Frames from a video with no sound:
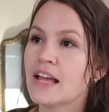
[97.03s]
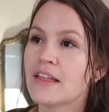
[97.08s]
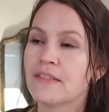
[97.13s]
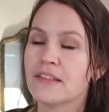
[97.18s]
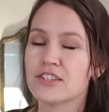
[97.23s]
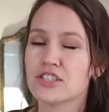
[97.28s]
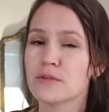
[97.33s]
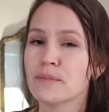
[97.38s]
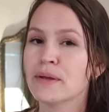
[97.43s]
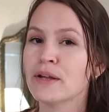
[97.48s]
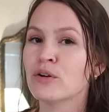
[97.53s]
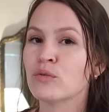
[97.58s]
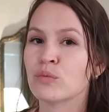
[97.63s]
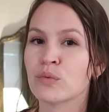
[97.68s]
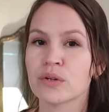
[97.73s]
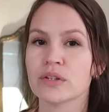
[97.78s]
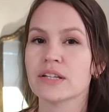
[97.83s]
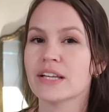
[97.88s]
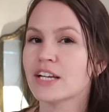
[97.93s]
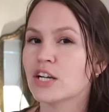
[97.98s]
This should be a
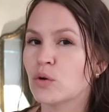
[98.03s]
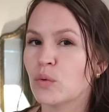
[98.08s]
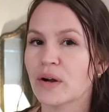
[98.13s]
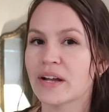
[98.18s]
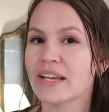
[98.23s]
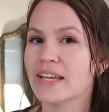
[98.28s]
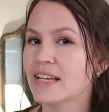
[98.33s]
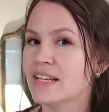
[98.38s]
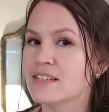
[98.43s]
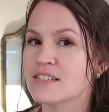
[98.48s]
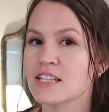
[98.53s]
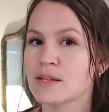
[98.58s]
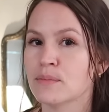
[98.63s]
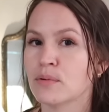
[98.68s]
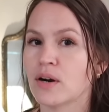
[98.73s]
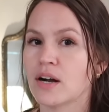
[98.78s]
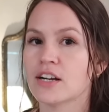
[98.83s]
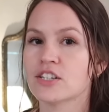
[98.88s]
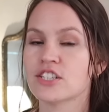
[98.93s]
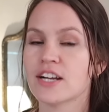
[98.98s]
really quick, easy
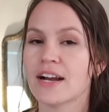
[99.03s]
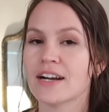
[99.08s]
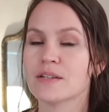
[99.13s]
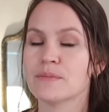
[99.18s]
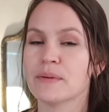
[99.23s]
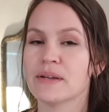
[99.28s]
project